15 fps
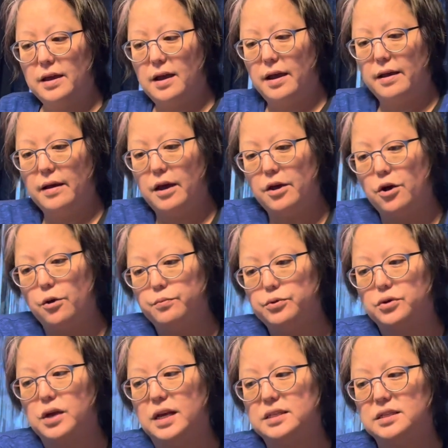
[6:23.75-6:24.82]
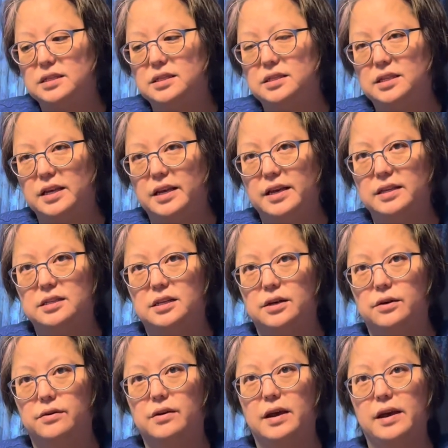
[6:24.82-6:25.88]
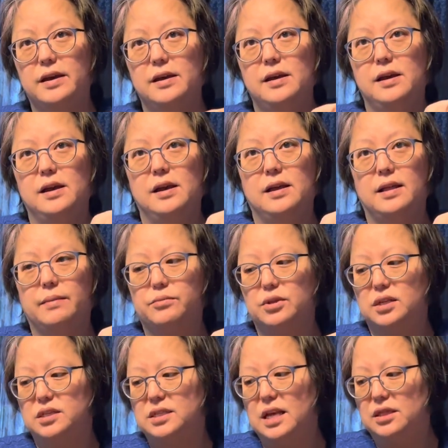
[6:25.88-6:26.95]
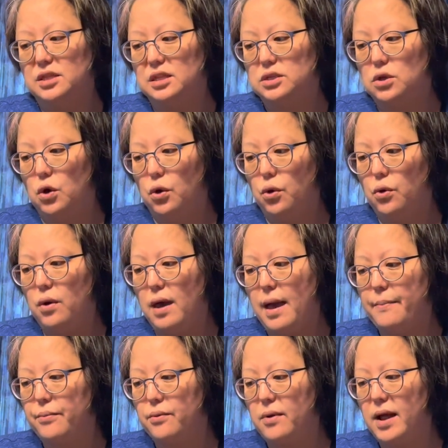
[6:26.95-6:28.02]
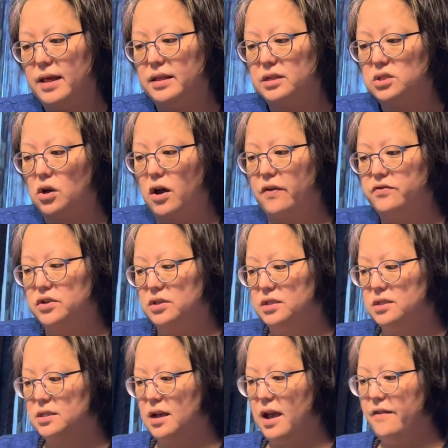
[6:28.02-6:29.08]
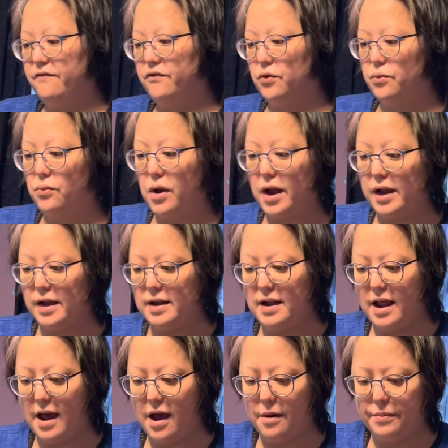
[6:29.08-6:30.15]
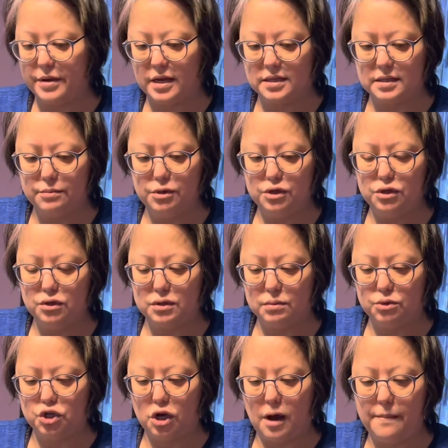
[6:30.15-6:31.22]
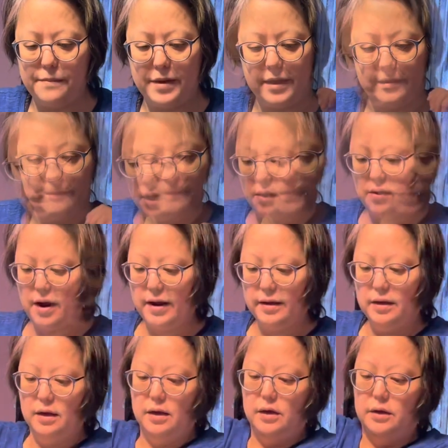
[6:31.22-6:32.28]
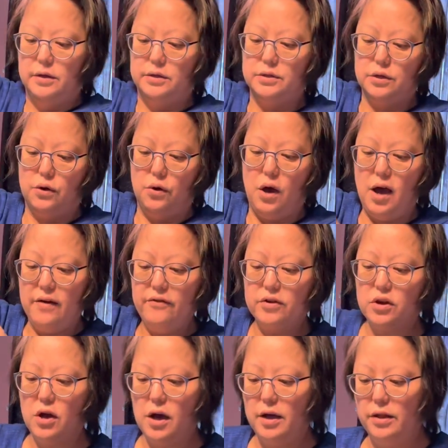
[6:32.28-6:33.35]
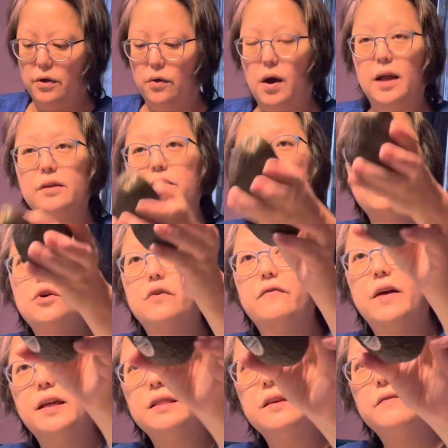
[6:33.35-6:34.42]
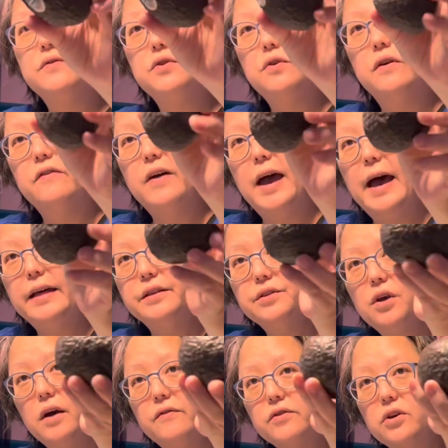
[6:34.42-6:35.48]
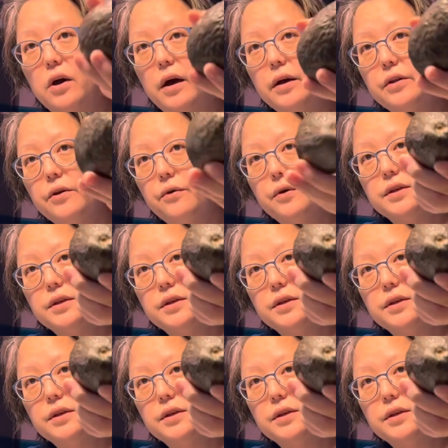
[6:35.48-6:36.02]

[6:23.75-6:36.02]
I hope you guys can see it, okay? And I'm gonna set this whole apparatus off to the side for right now because I'm gonna do some chopping. All right, so avocado. I don't know if any of you have had an avocado.